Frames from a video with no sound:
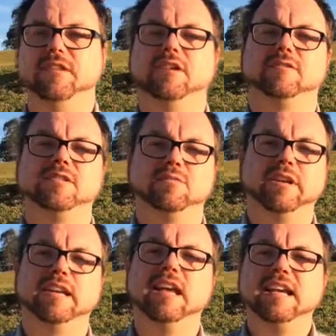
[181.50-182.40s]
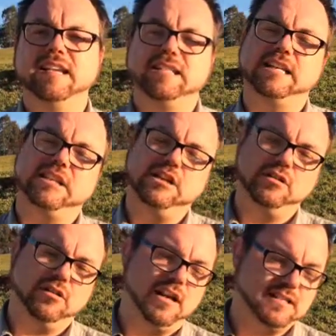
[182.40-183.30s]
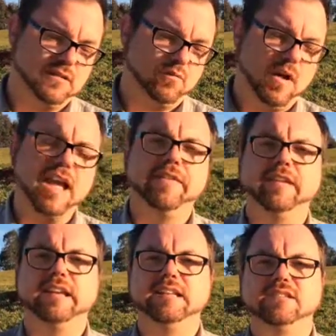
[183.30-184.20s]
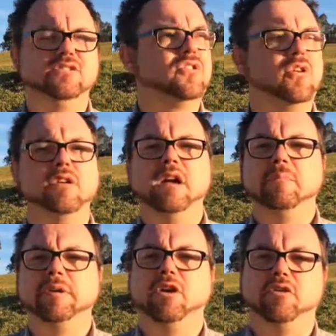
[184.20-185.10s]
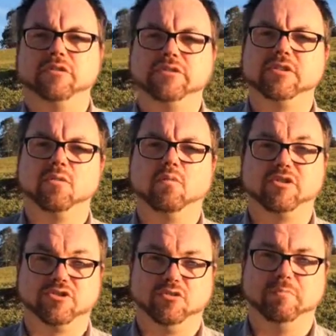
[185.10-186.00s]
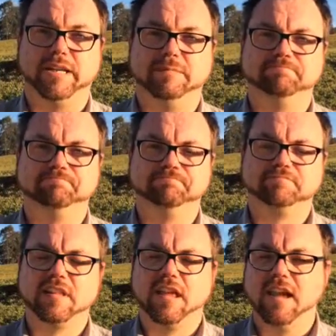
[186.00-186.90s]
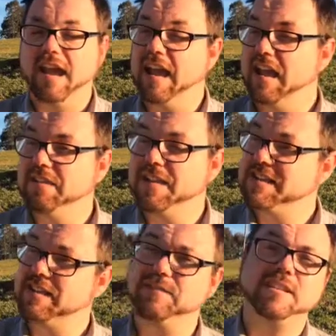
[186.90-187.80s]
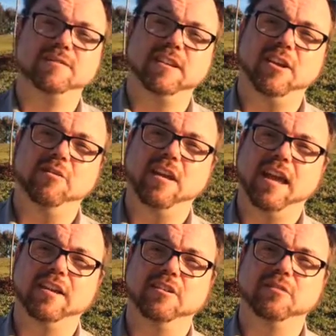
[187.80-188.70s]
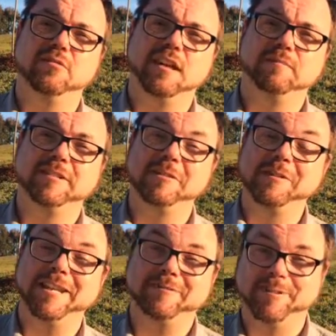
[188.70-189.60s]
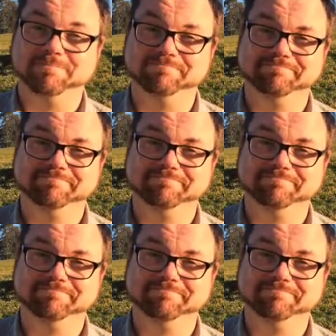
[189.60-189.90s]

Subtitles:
videos this week, is actually utilised in a way that is not beyond what it should be. And that's it for this video, and I'll see you in the next one.